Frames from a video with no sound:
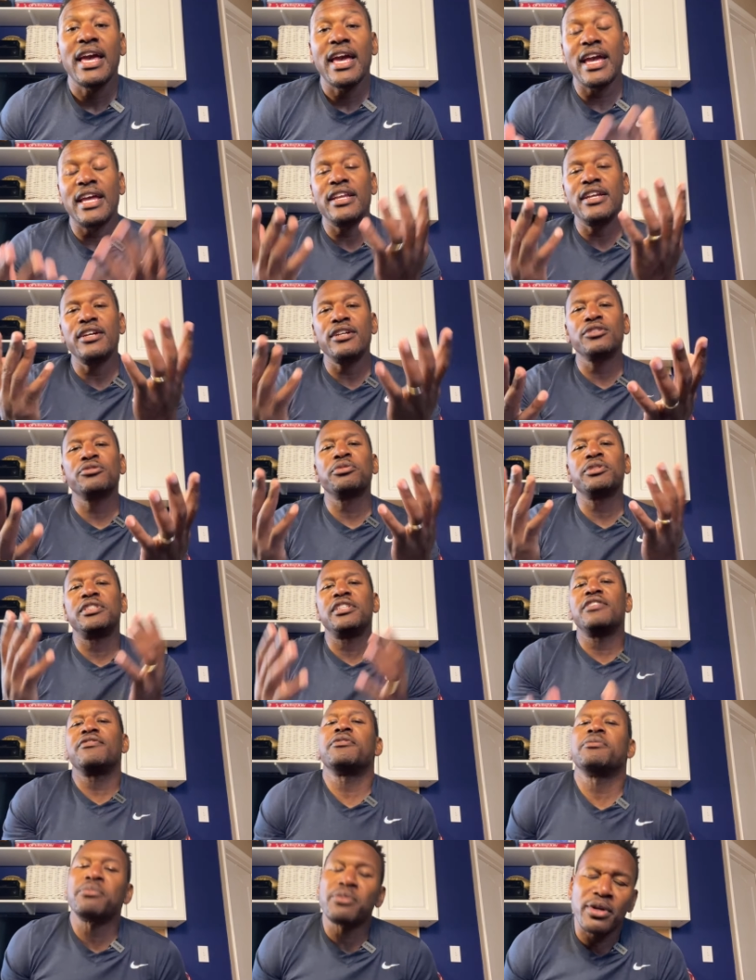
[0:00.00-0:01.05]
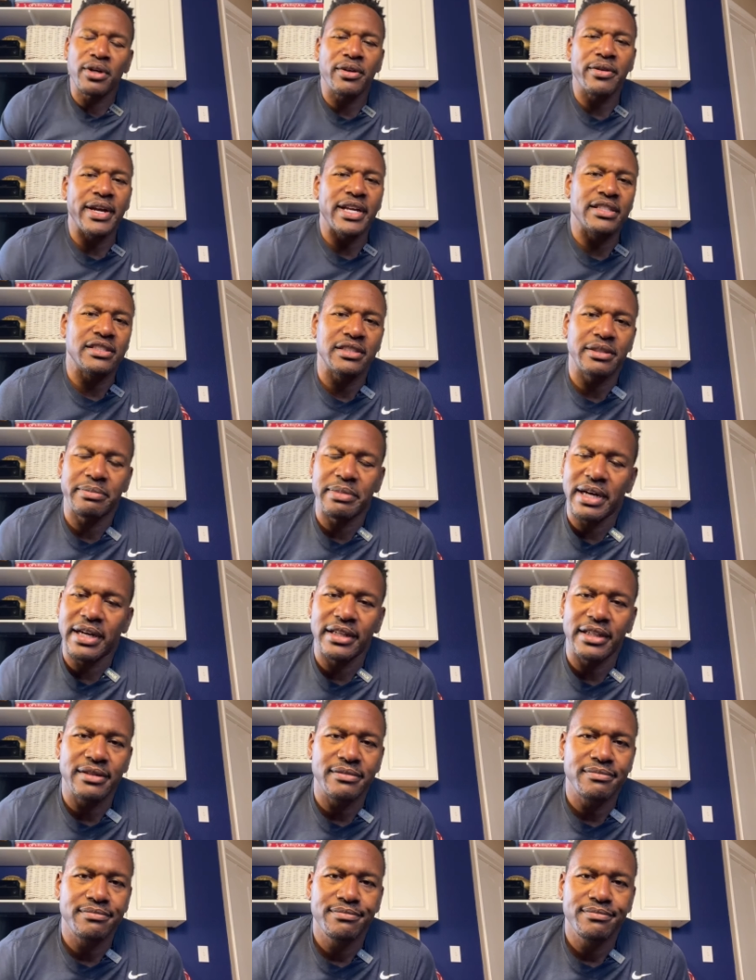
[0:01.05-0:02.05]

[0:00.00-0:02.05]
And here's what's even more crazy about it